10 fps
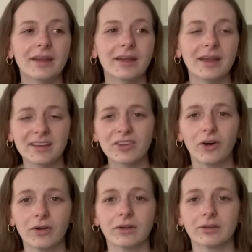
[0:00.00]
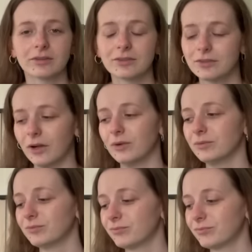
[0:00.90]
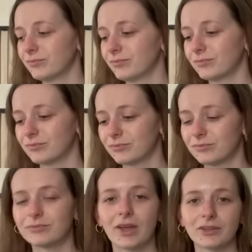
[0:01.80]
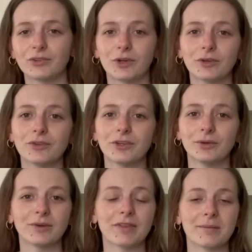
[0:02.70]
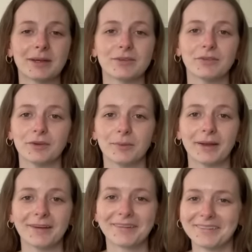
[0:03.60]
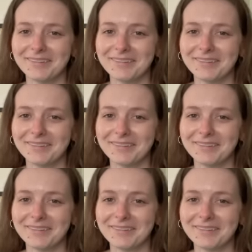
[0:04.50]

it's hard so I struggle too if that makes you feel better